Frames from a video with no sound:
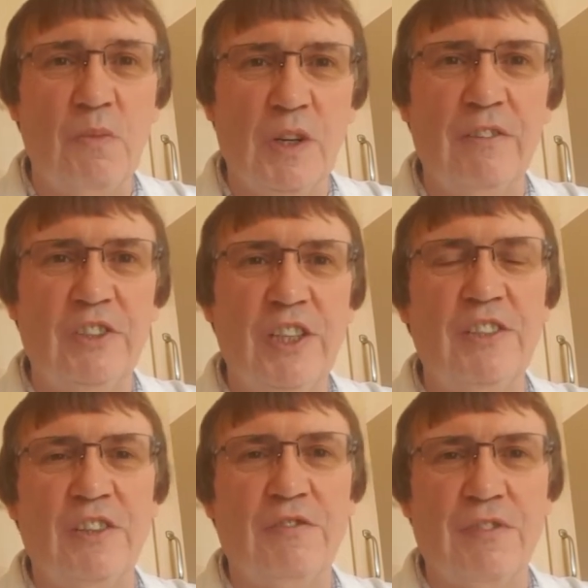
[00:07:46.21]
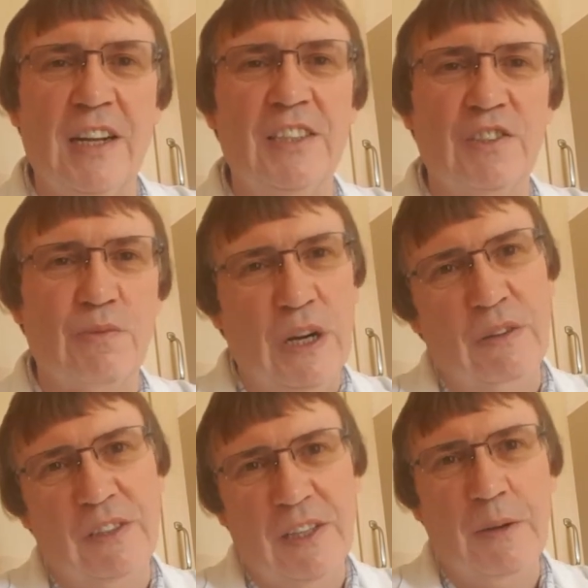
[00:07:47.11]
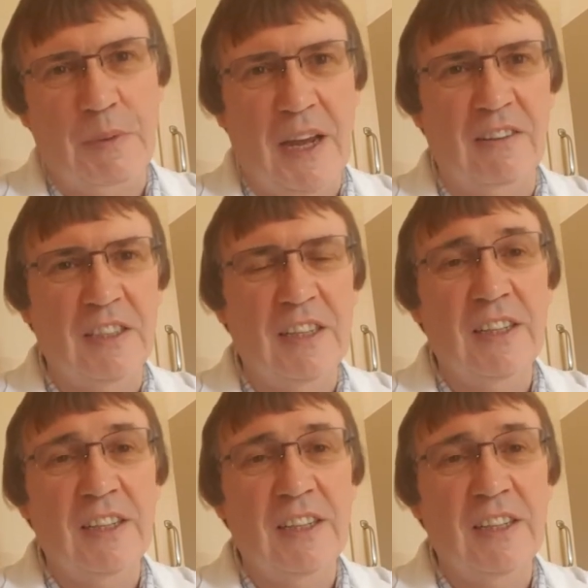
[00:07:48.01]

one of Jesus' friends, wrote about